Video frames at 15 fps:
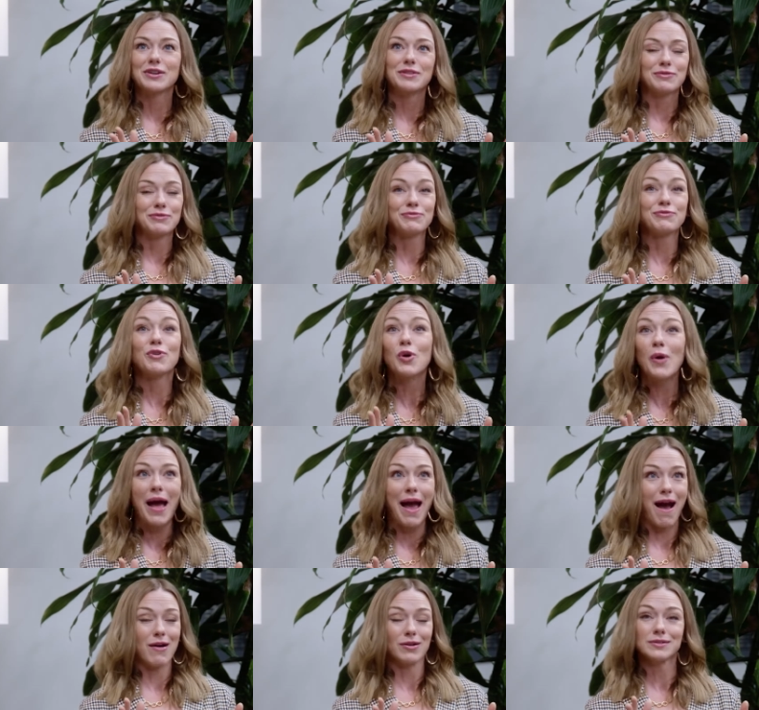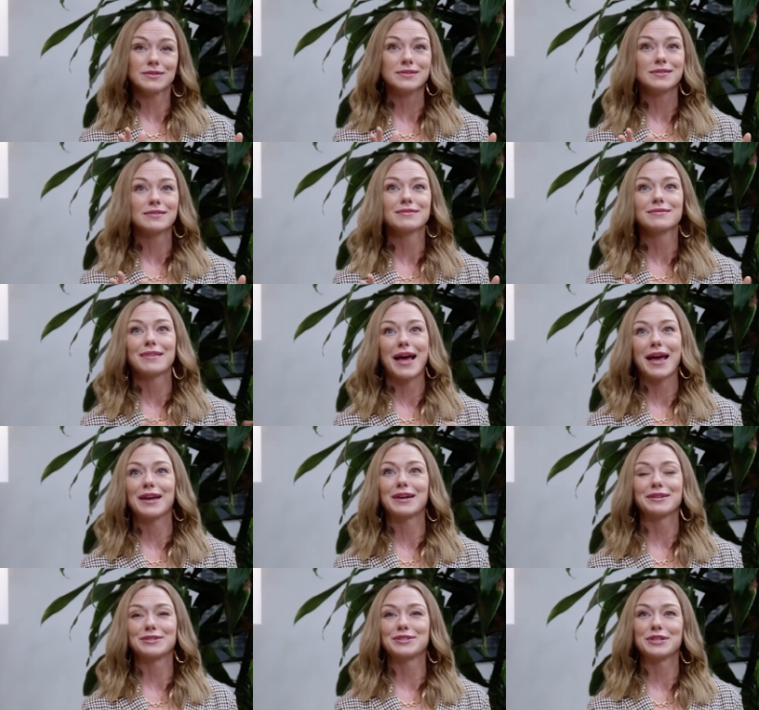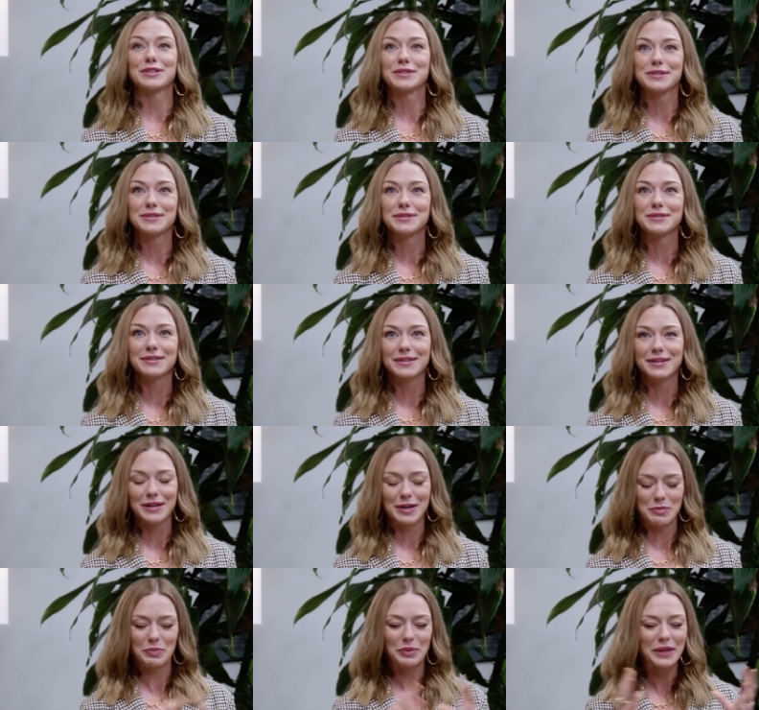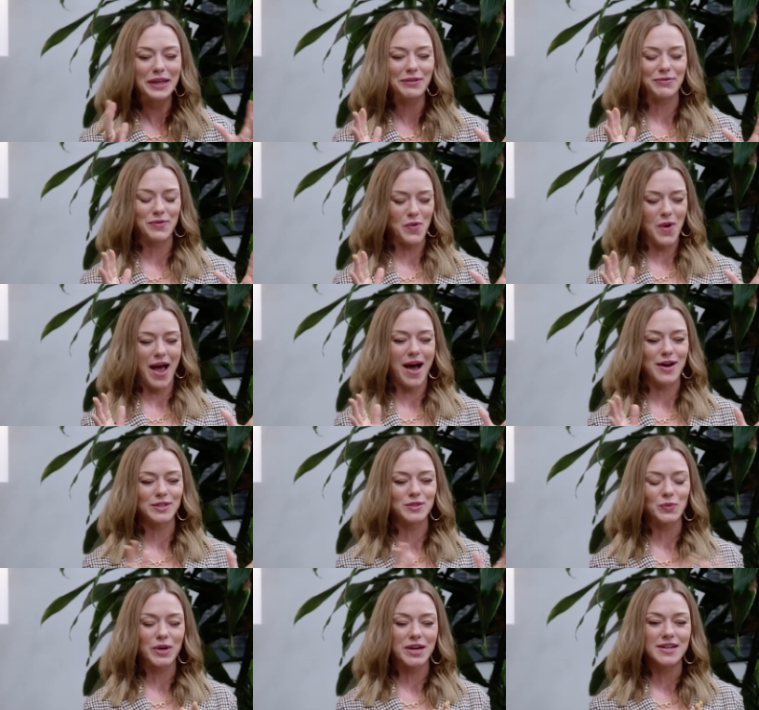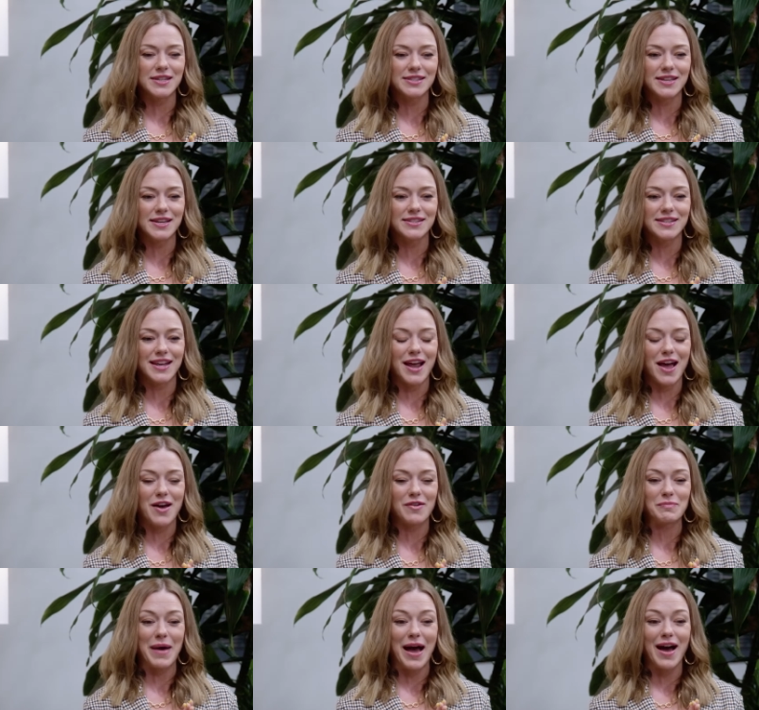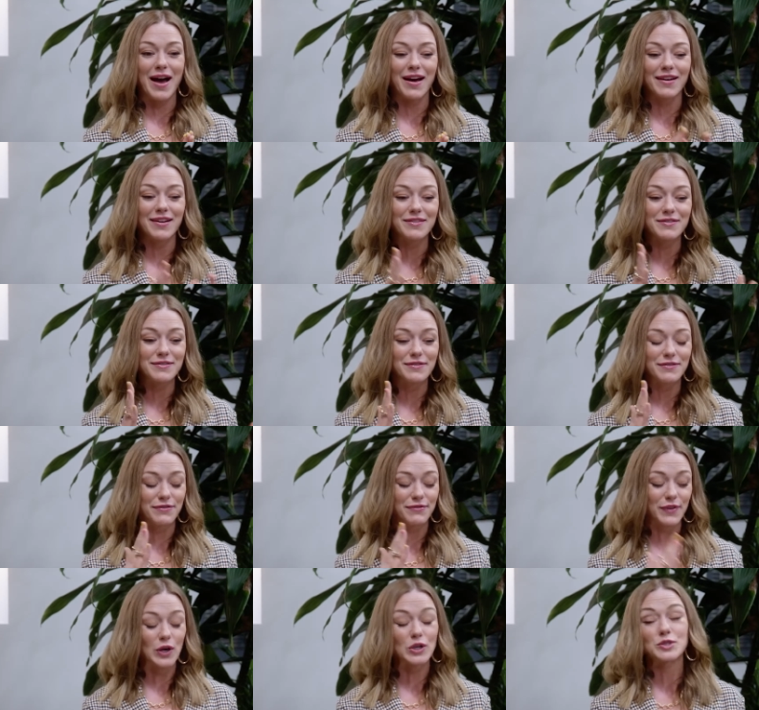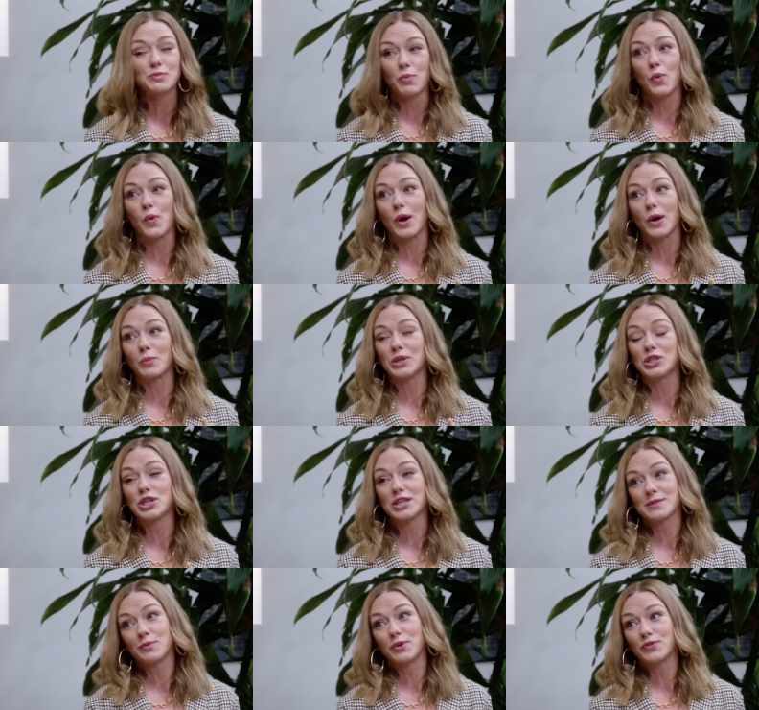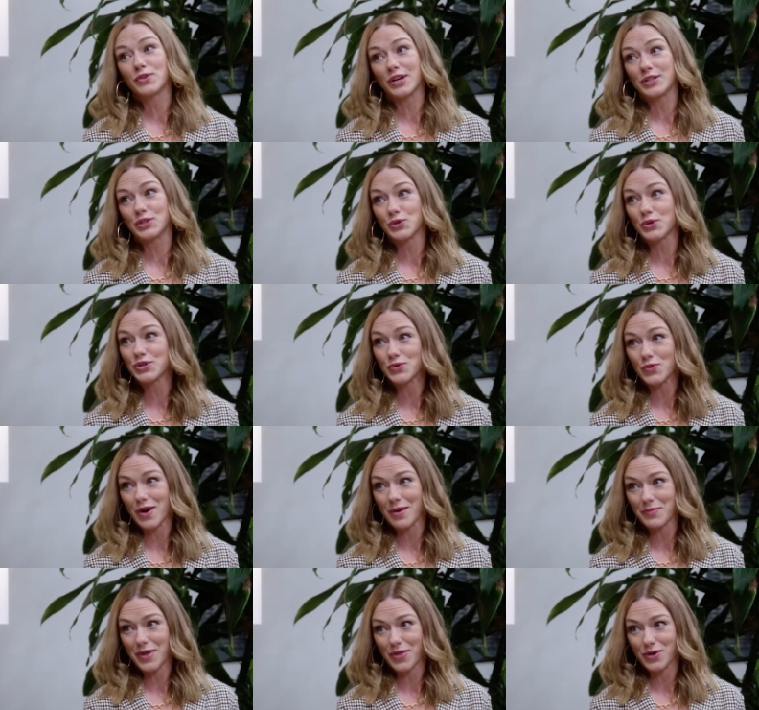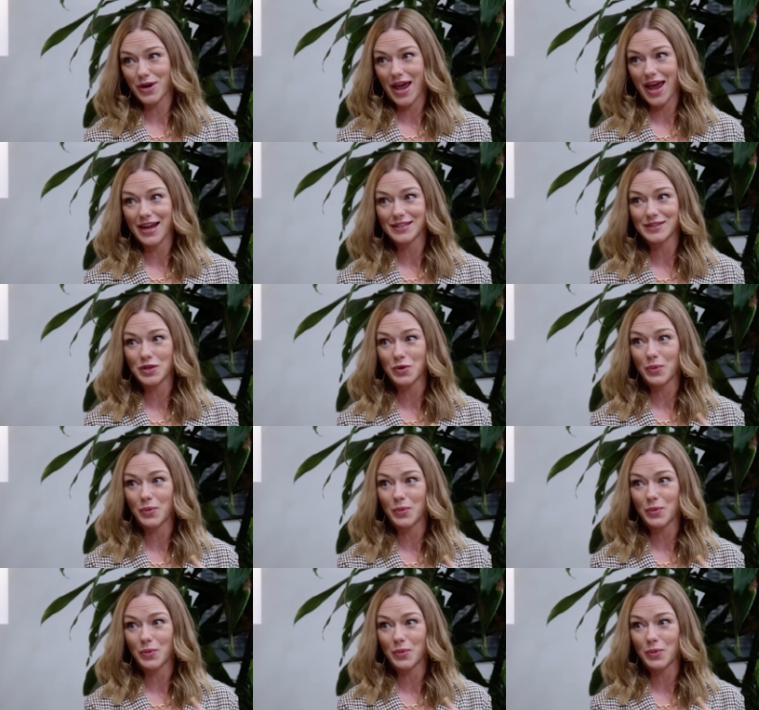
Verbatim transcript: full house, like just complete full house. We're in a season of my firstborn. We just moved her into her dorm the other day. So